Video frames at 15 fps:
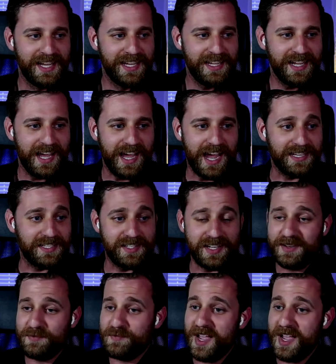I sent
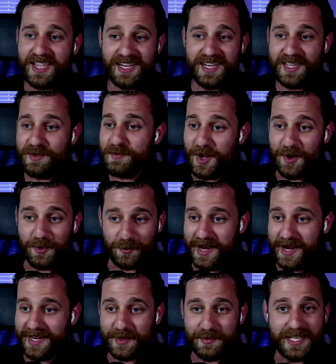Mike an email
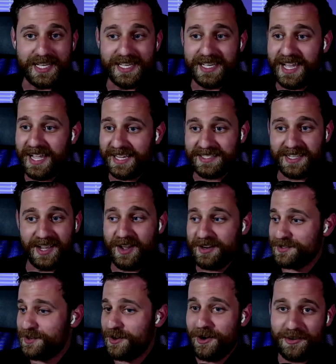randomly because I got his
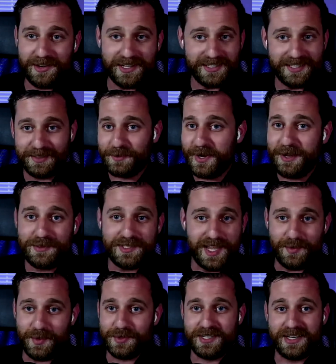card at the round
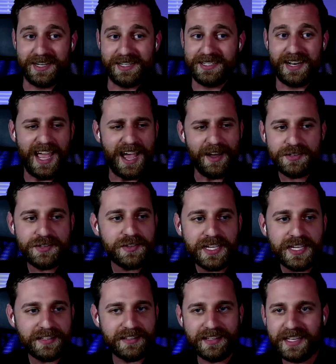tables, and I said, how did you get
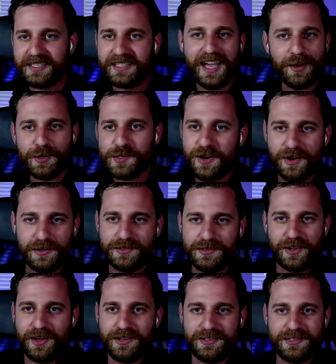like the house
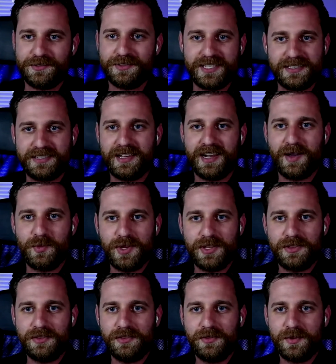concert thing set up
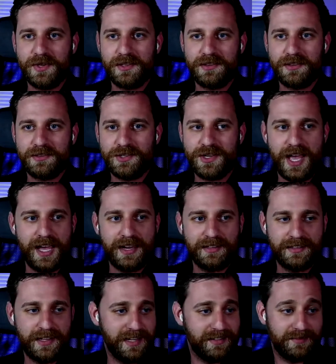with Chad?
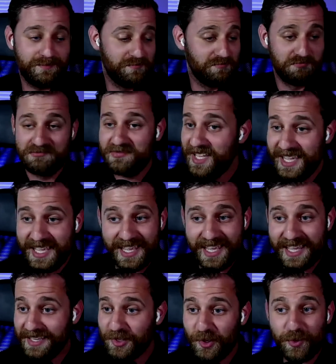And he
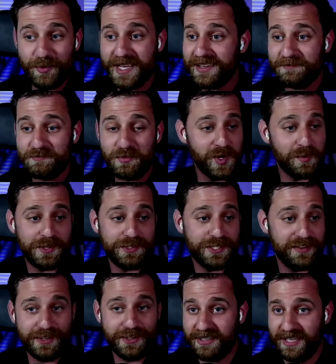told me pretty much
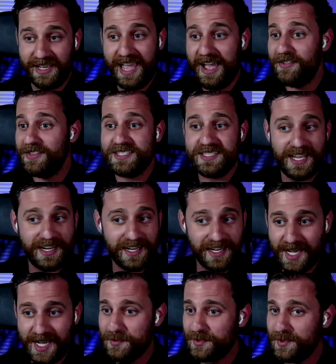everything, how they set it
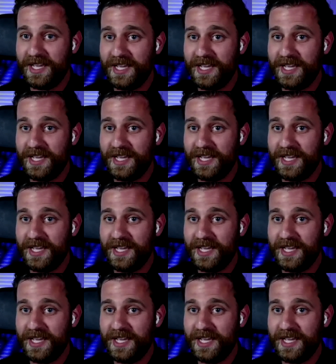up, like